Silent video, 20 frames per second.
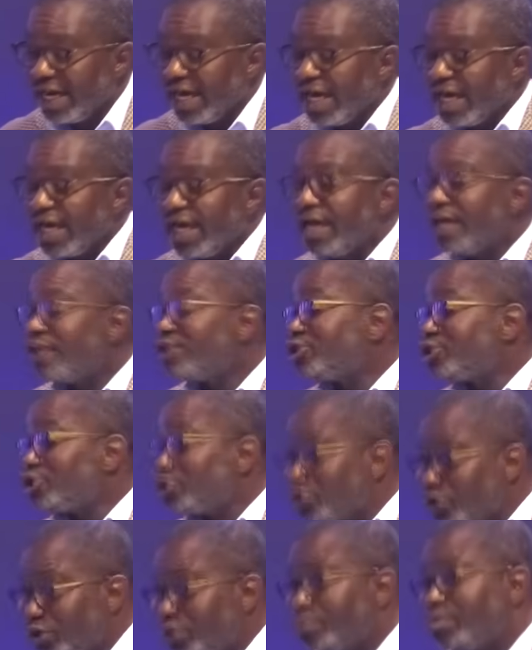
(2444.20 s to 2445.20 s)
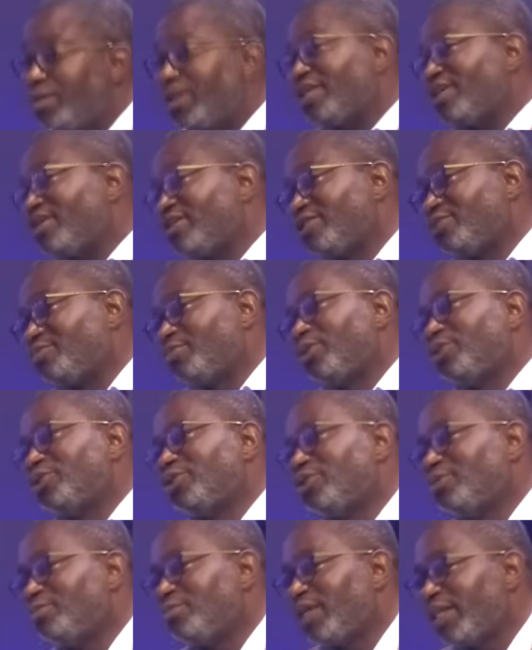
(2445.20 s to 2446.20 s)
it should be the
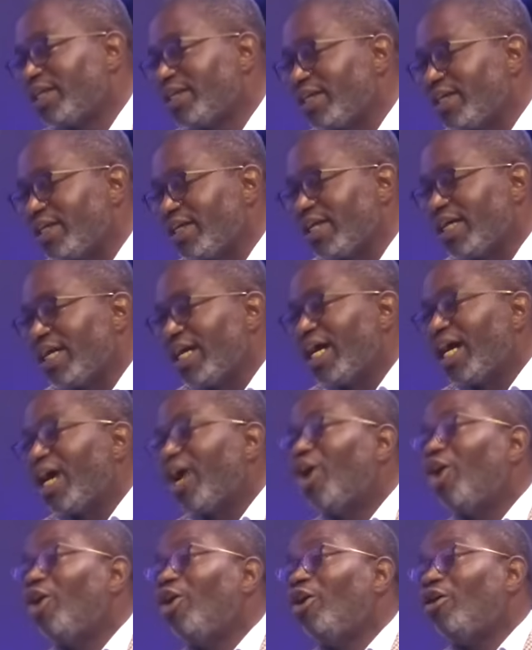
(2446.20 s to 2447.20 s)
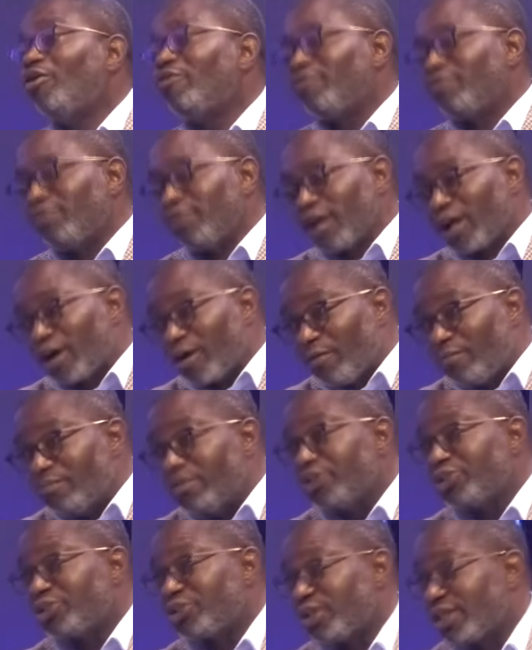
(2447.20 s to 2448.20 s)
responsibility of the
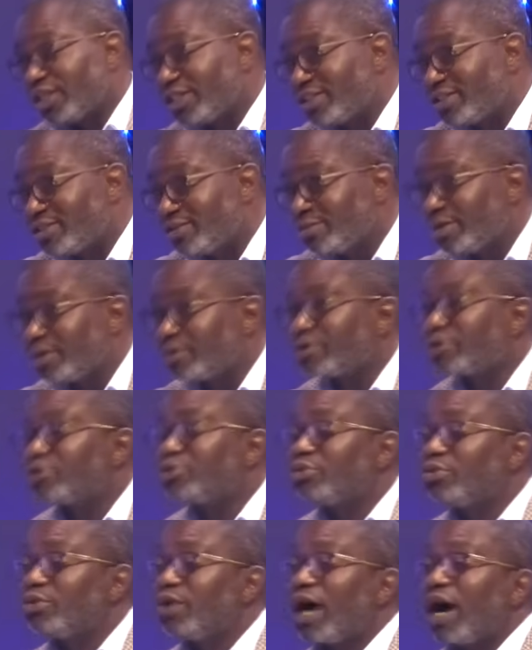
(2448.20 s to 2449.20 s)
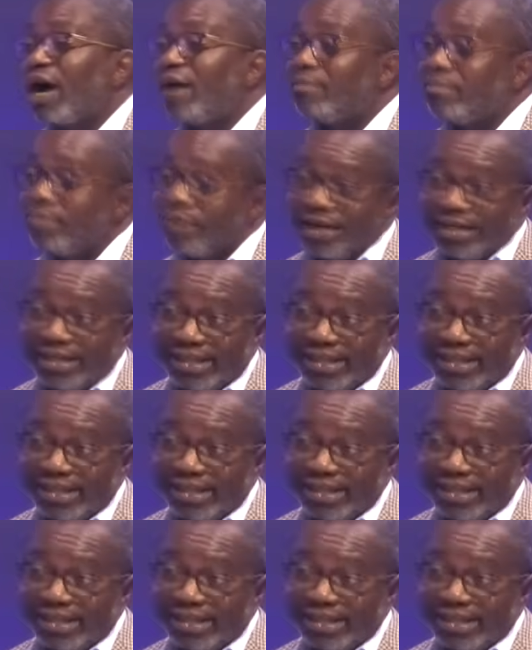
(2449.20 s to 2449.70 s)
commissioners to be able to appoint the